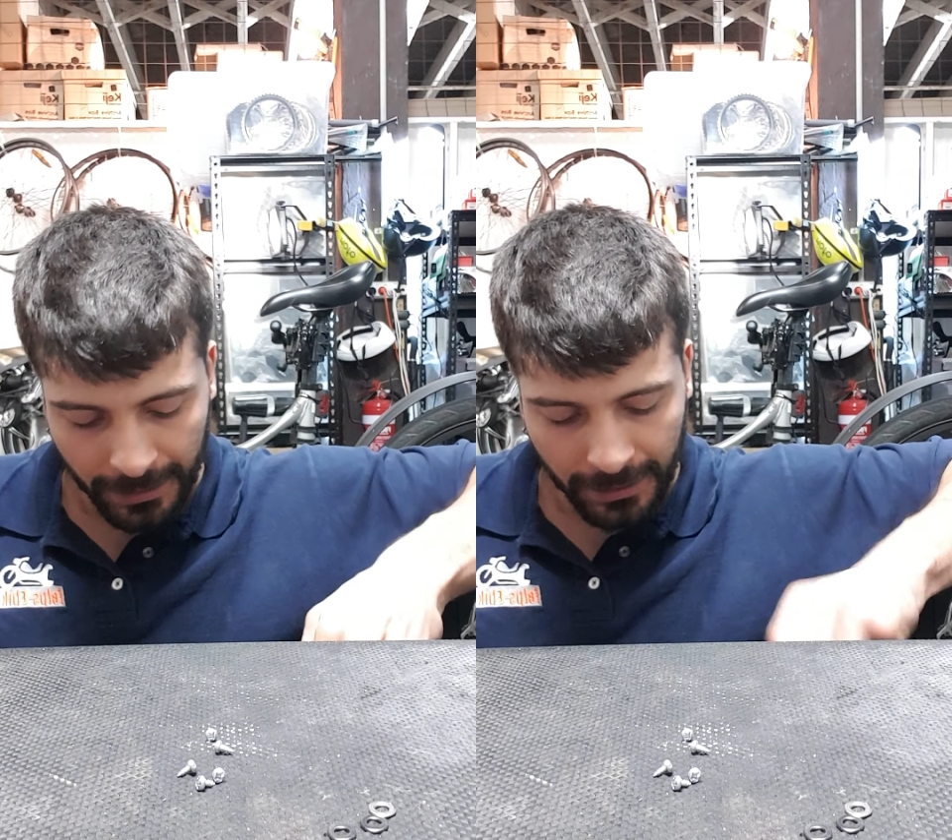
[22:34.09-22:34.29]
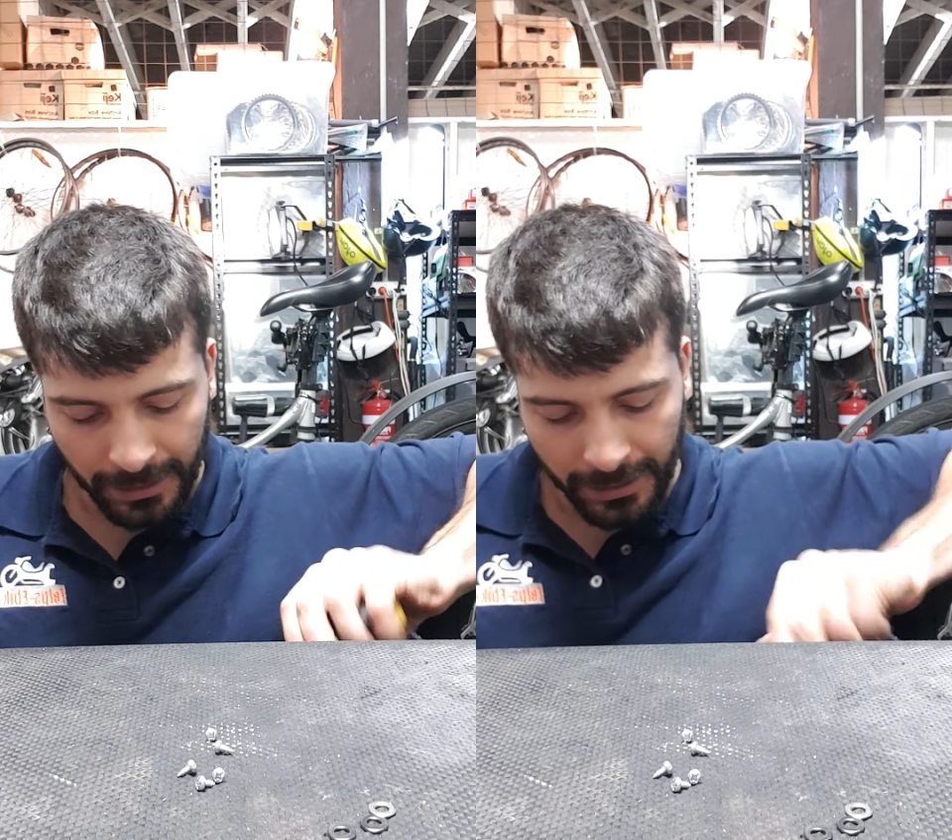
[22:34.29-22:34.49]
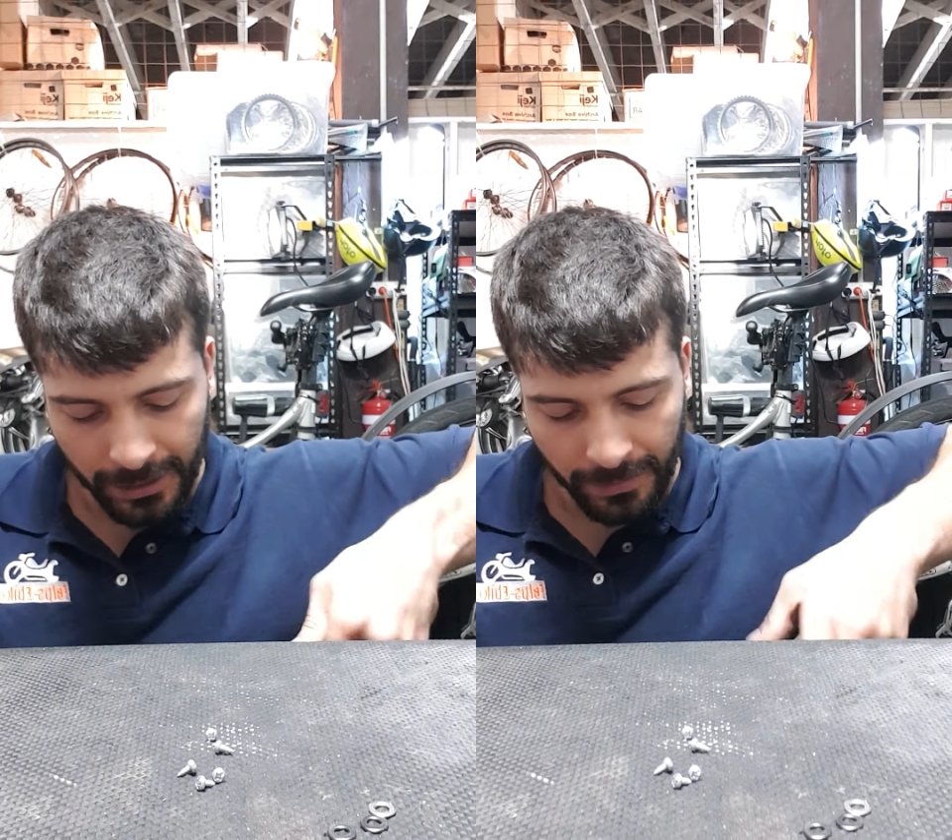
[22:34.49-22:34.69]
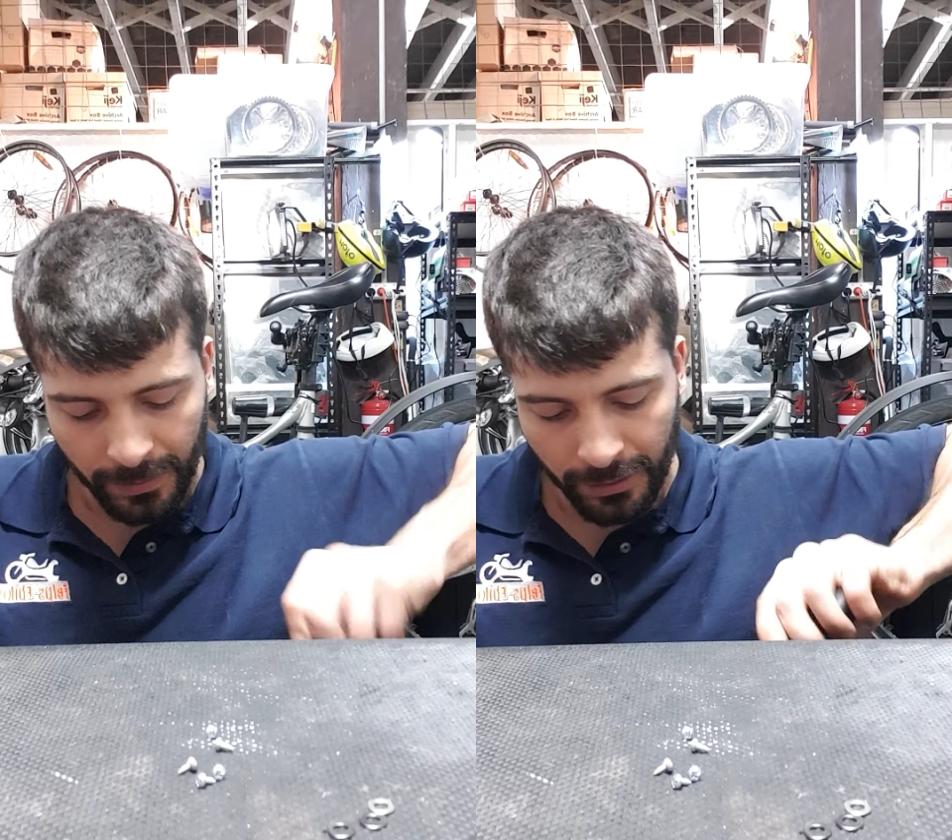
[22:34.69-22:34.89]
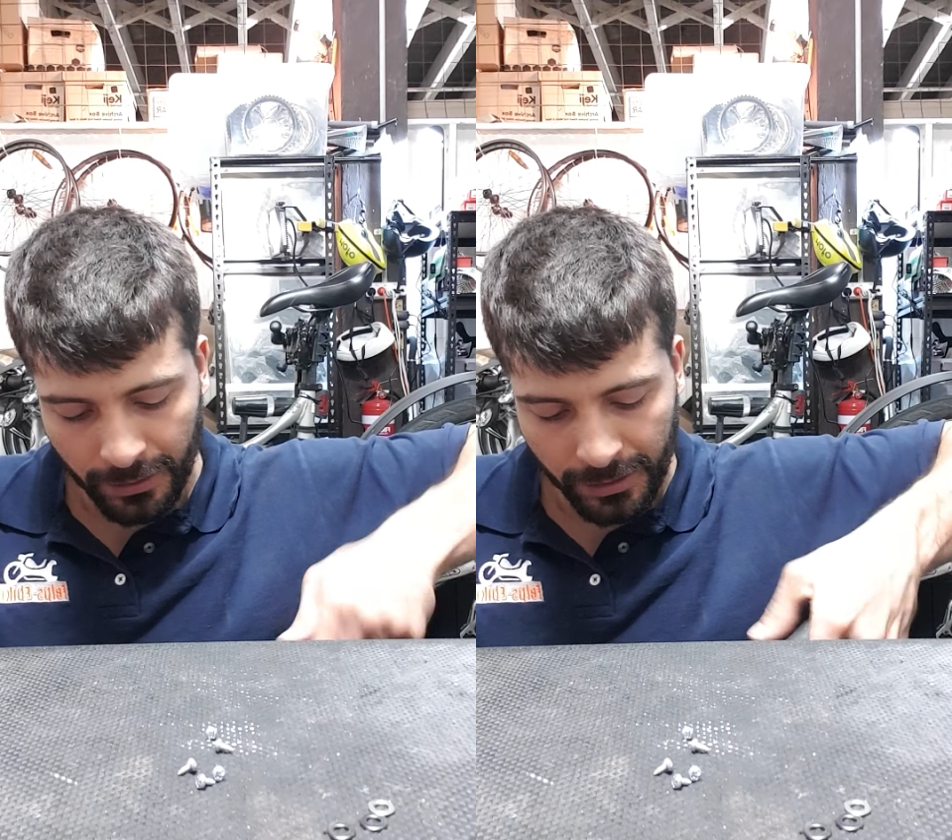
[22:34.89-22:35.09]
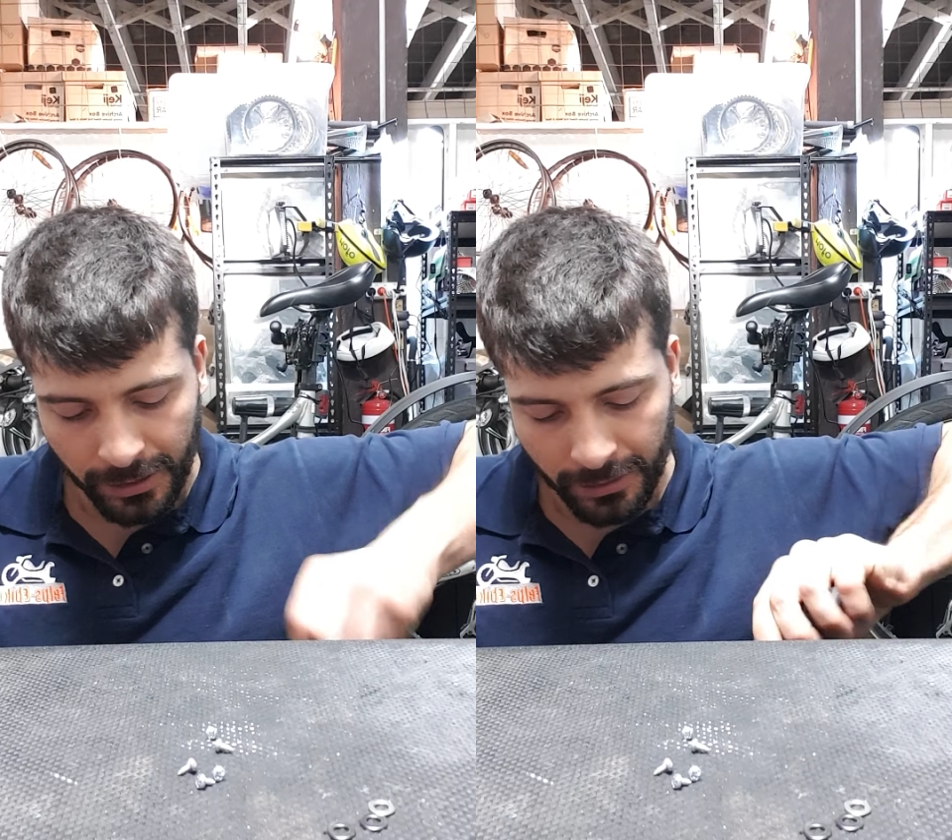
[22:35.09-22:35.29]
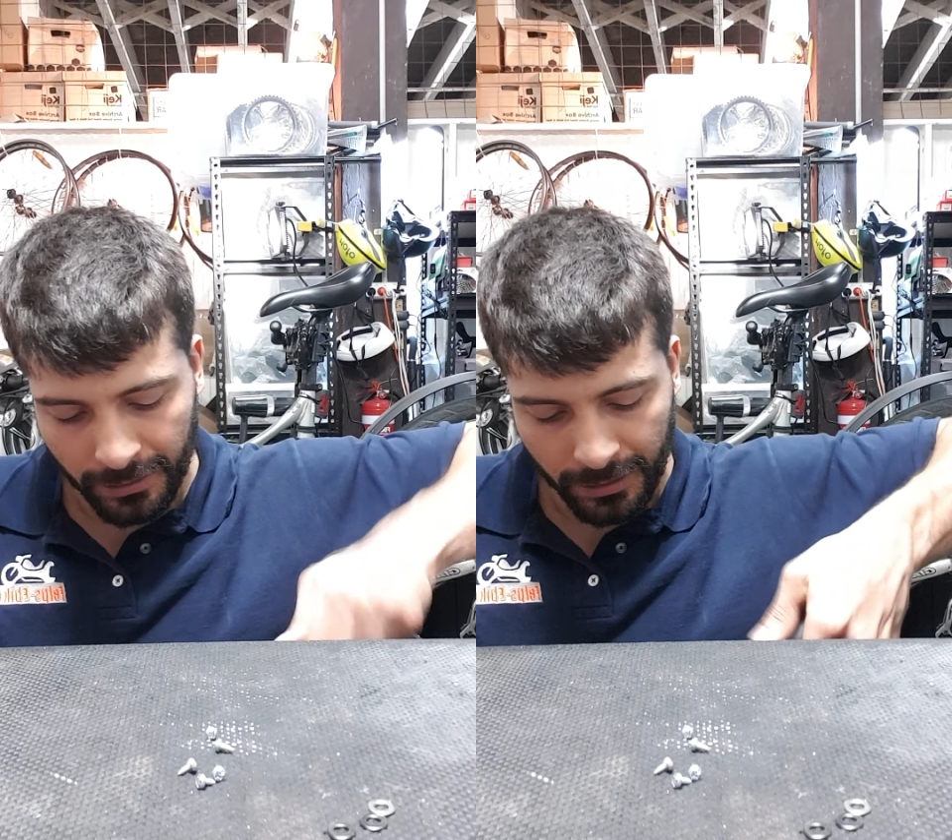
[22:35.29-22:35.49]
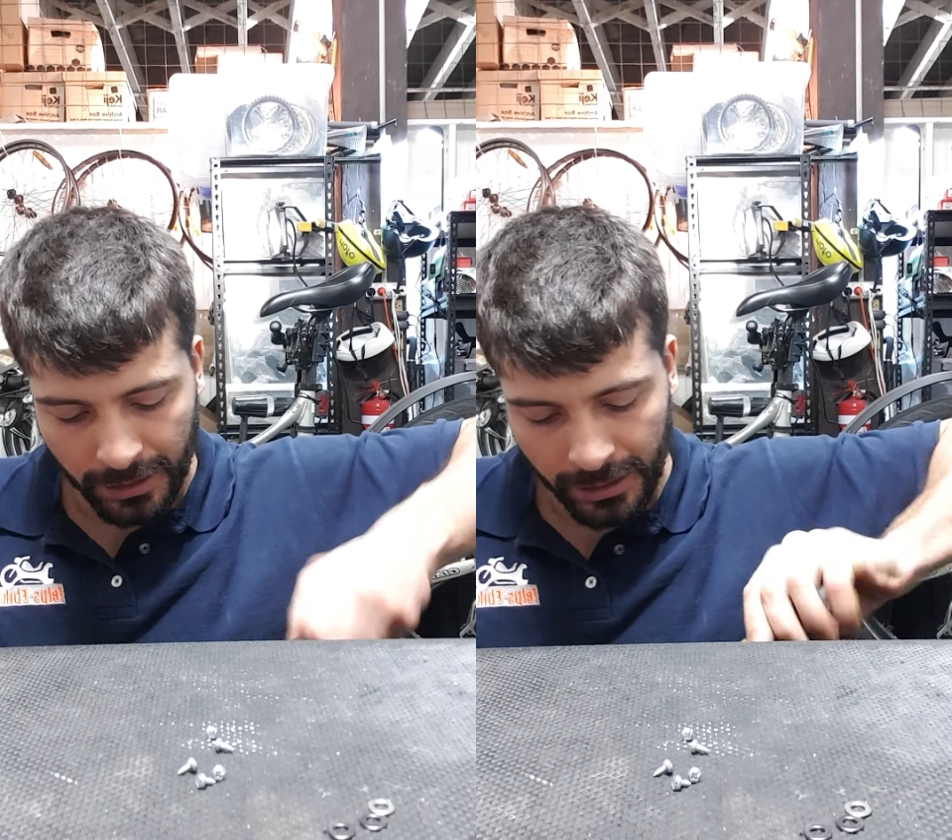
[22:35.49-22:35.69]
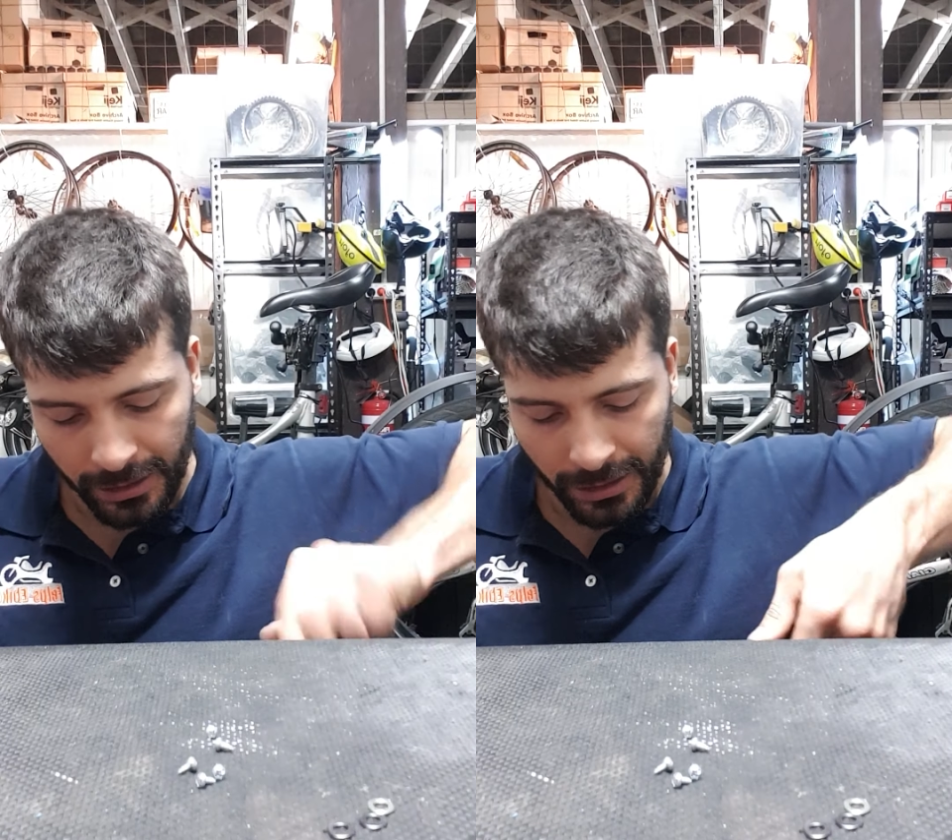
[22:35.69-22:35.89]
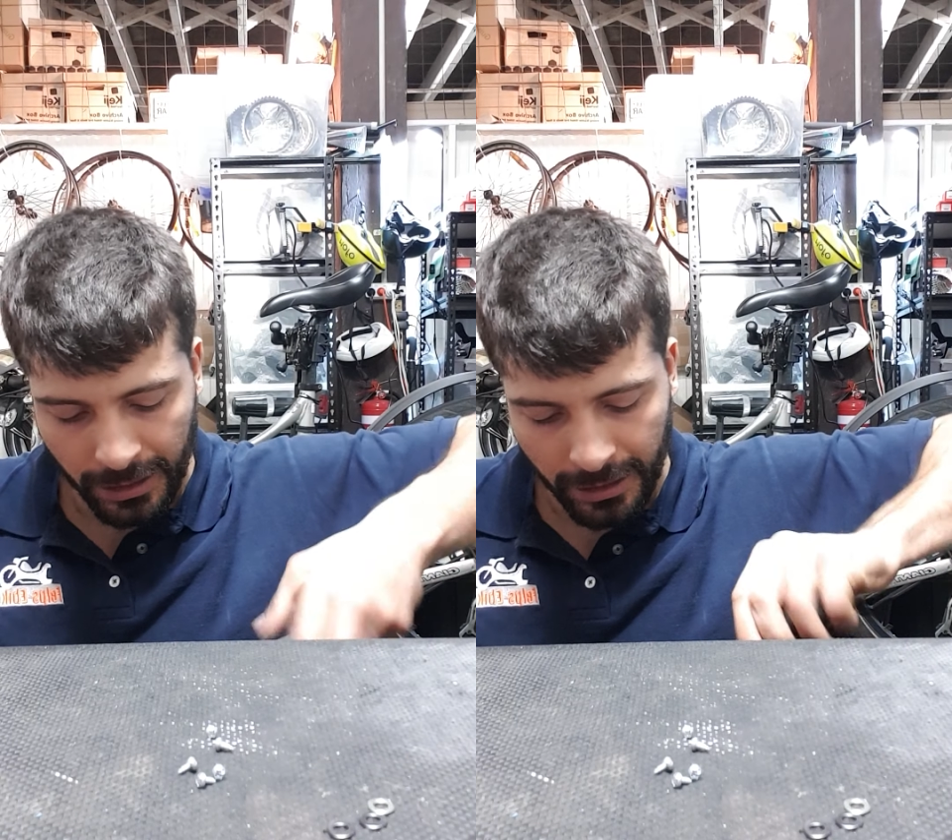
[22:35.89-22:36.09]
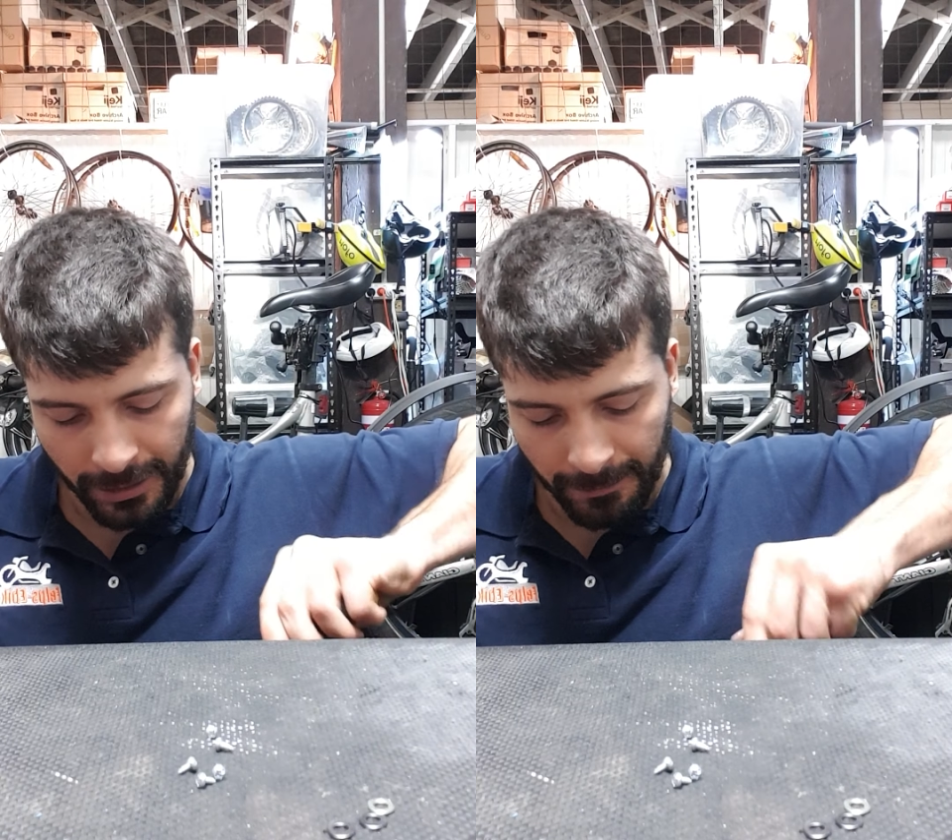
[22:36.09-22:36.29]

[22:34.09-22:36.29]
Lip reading: Okay, so I'm closing this lid.